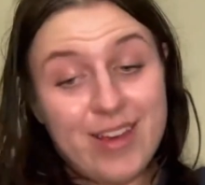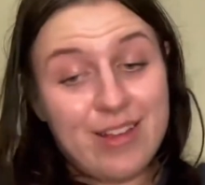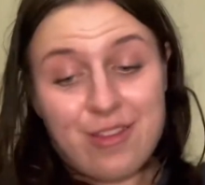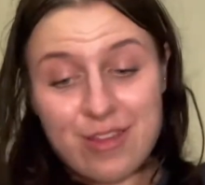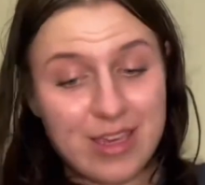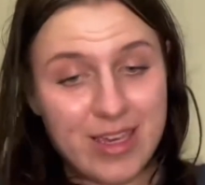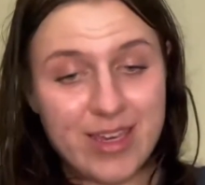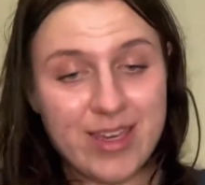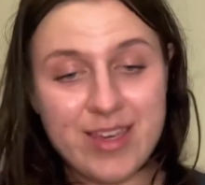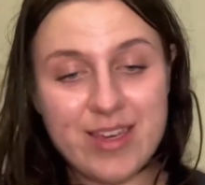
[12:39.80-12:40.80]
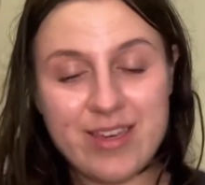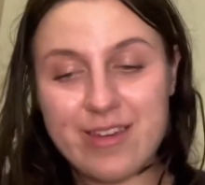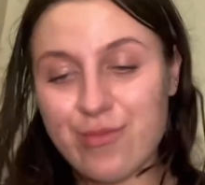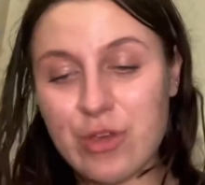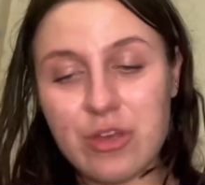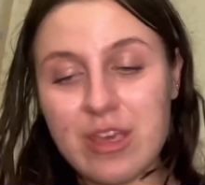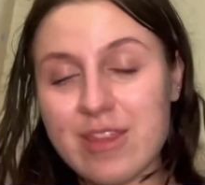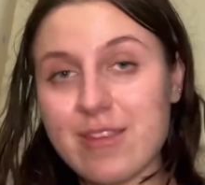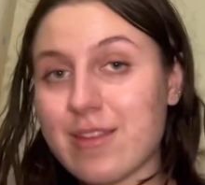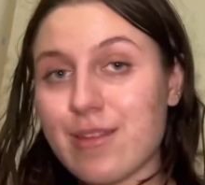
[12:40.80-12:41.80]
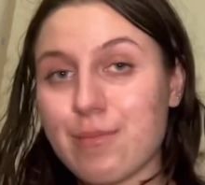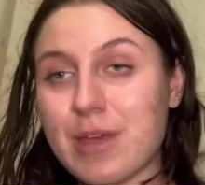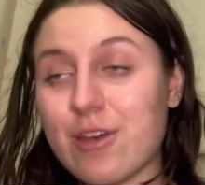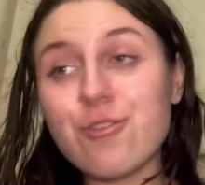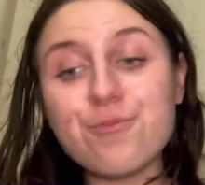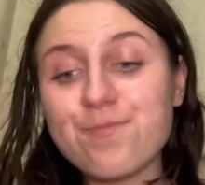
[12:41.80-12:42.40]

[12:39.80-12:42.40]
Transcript: look, we gotta get the scent somehow.